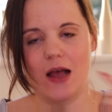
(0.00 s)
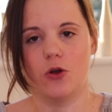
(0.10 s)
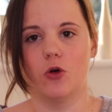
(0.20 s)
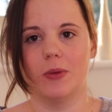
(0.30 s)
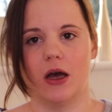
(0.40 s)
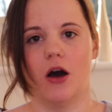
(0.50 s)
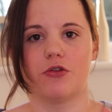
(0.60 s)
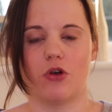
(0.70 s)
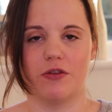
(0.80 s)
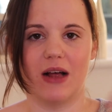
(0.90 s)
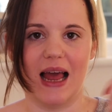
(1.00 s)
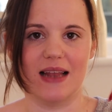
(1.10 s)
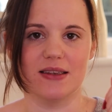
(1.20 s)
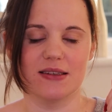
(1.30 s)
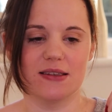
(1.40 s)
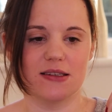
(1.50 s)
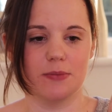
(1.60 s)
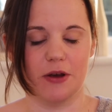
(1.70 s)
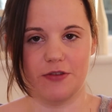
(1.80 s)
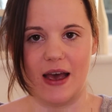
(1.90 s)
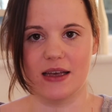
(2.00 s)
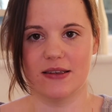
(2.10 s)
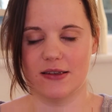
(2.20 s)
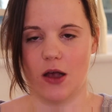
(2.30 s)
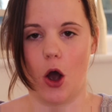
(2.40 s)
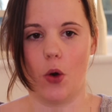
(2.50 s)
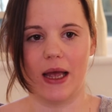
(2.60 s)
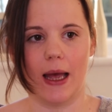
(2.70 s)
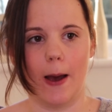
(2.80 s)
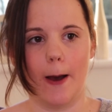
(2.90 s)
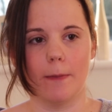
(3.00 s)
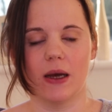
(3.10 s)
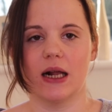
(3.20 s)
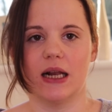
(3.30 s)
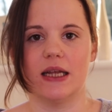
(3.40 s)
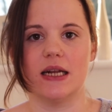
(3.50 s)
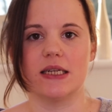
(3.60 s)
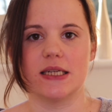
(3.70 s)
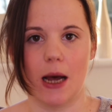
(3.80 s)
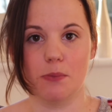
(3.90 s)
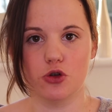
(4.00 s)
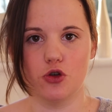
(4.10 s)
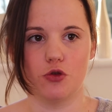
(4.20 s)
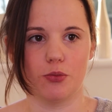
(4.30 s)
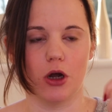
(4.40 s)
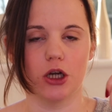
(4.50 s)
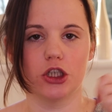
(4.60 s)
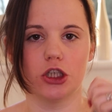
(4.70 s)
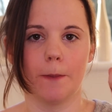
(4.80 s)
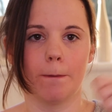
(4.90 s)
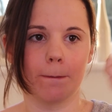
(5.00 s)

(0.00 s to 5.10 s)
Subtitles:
normally after I've cleansed my face I'll get a clean damp toothbrush